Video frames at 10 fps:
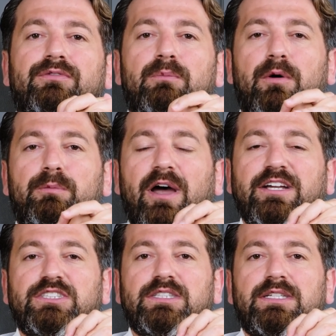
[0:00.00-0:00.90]

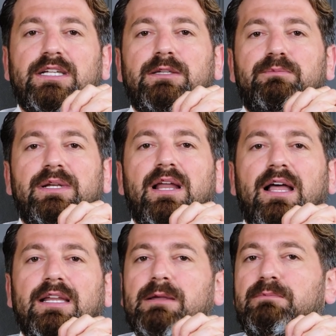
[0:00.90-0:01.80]
perfection in
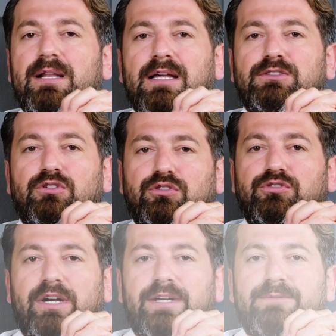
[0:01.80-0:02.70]
penile implant surgery.